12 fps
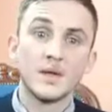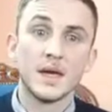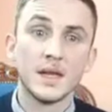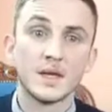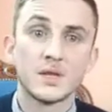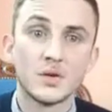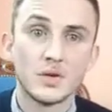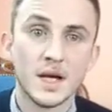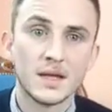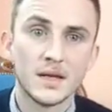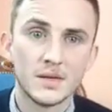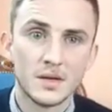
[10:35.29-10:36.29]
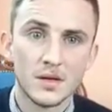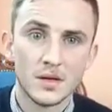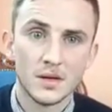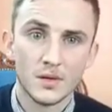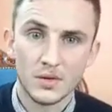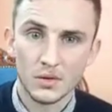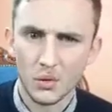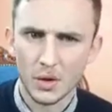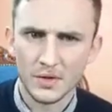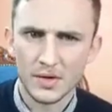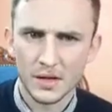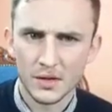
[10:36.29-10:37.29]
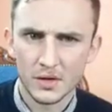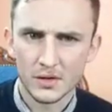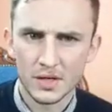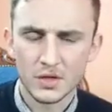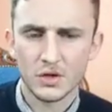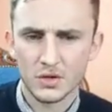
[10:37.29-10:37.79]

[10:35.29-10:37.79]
then it's a good idea to go into another niche.